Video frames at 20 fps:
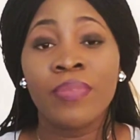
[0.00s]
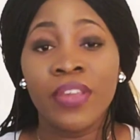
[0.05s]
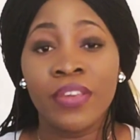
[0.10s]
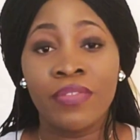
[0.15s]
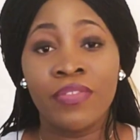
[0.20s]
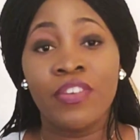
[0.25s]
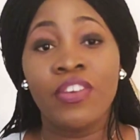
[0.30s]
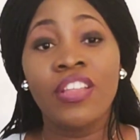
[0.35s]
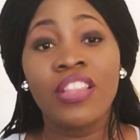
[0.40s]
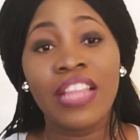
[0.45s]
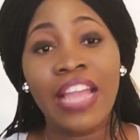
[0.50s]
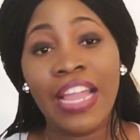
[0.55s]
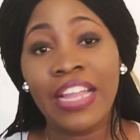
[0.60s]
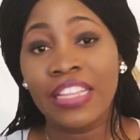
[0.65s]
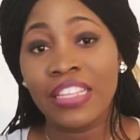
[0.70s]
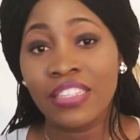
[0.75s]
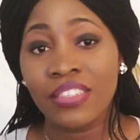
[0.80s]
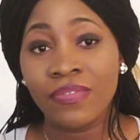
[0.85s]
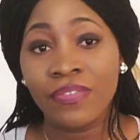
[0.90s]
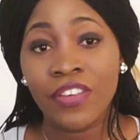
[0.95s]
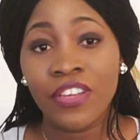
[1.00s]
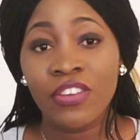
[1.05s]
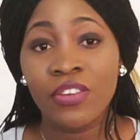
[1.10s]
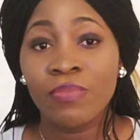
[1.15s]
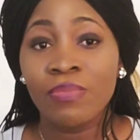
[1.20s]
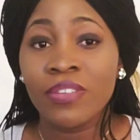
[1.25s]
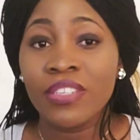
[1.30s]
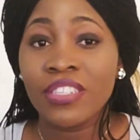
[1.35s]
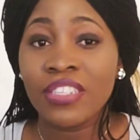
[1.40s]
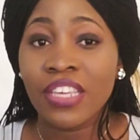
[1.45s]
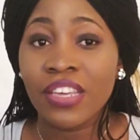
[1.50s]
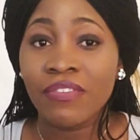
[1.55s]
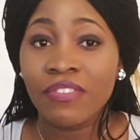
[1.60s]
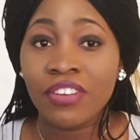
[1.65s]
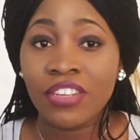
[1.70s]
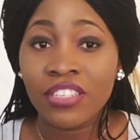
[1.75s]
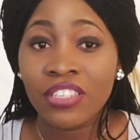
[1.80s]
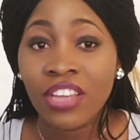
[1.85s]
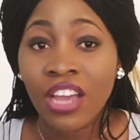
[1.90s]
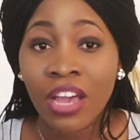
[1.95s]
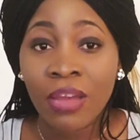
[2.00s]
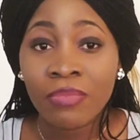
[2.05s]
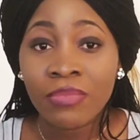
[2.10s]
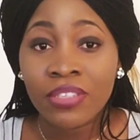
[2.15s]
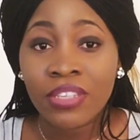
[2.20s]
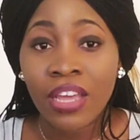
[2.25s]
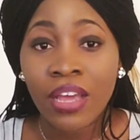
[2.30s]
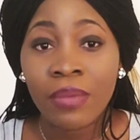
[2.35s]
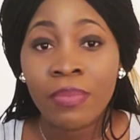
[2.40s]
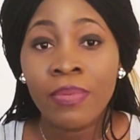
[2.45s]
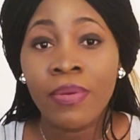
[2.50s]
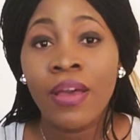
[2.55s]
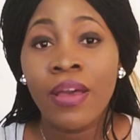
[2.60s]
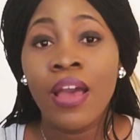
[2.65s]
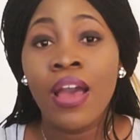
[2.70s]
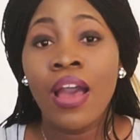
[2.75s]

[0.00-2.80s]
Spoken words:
If you like this video, please give it a thumbs up.